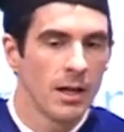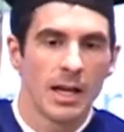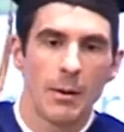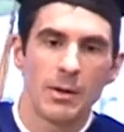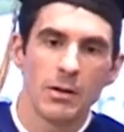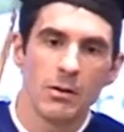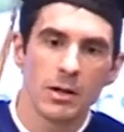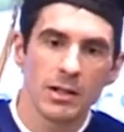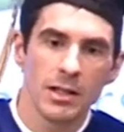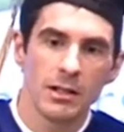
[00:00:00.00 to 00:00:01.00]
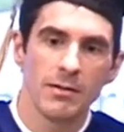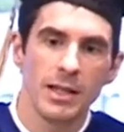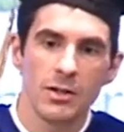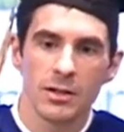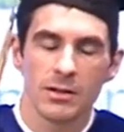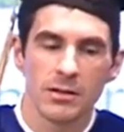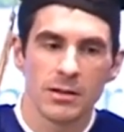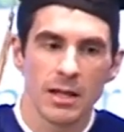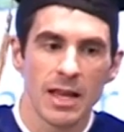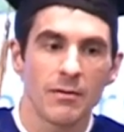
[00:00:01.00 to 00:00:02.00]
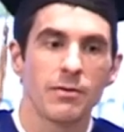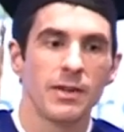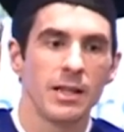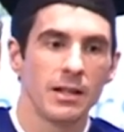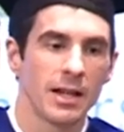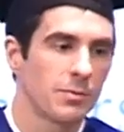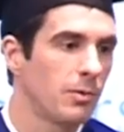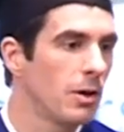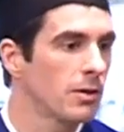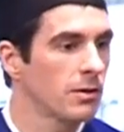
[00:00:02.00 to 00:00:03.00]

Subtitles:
And when you look at the innovations that that field has brought